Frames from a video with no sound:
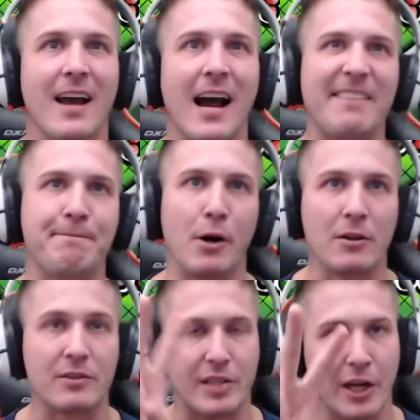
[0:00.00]
I've
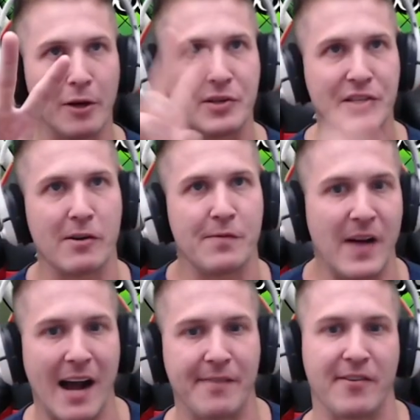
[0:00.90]
pulled two so
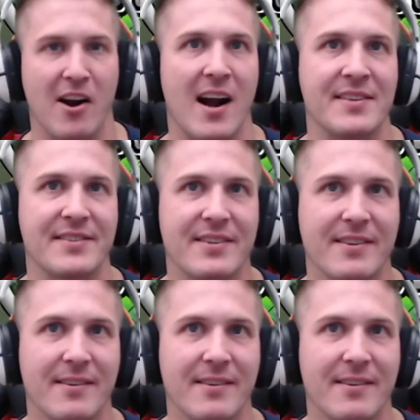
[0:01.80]
far, Franz.